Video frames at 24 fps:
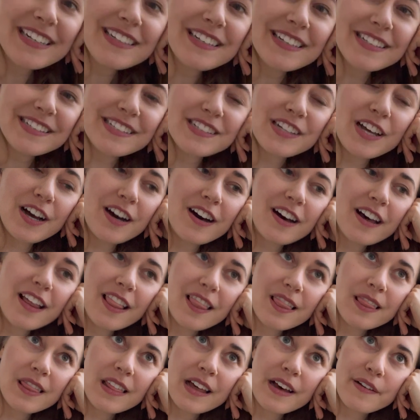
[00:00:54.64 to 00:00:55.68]
does not
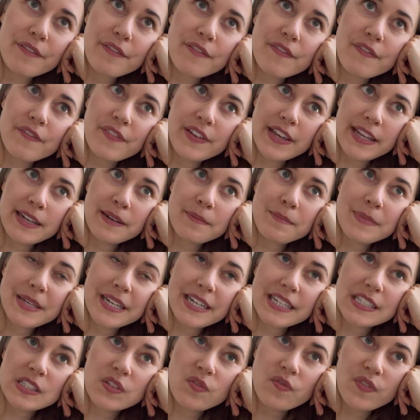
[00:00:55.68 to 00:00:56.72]
love Finn
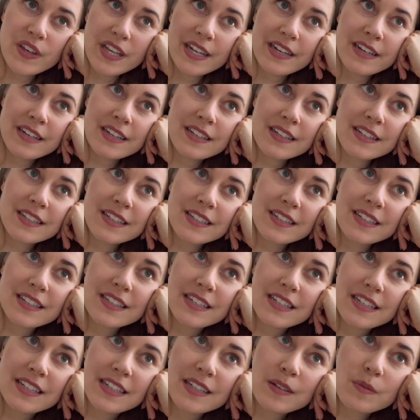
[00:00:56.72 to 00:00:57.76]
because Finn,
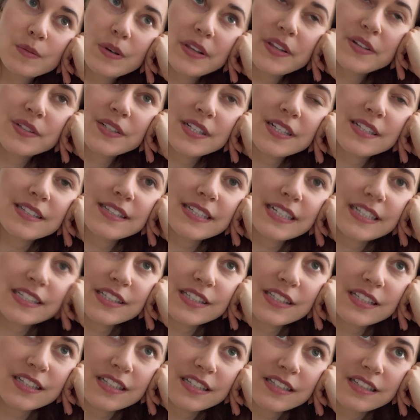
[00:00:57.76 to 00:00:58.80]
well, there's a
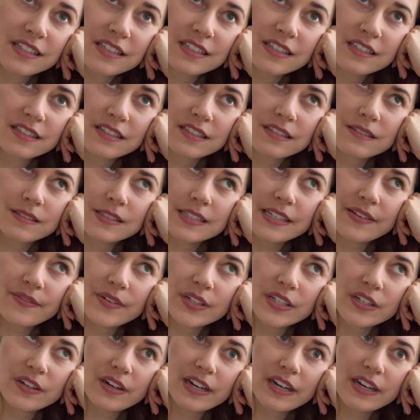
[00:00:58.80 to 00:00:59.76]
6 or 7 year